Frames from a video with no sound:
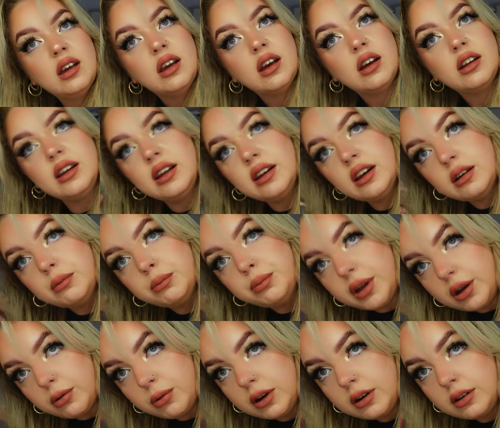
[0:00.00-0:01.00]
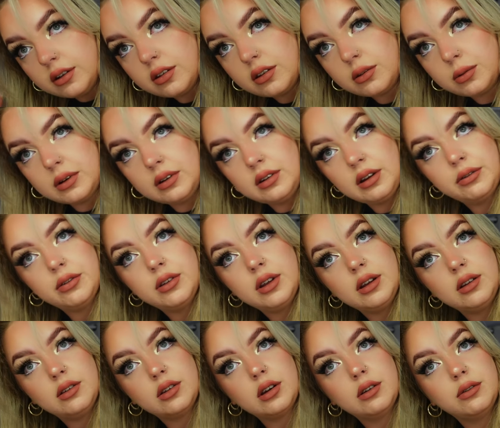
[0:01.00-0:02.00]
I need a better one because this one
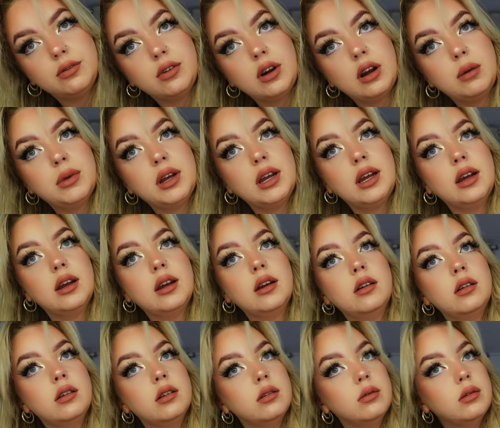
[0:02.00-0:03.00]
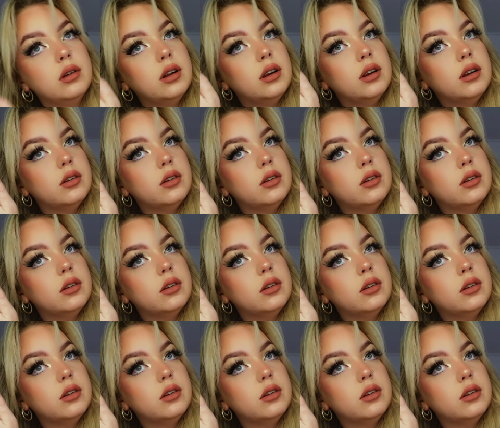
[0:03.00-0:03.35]
definitely is going to fry my hair. And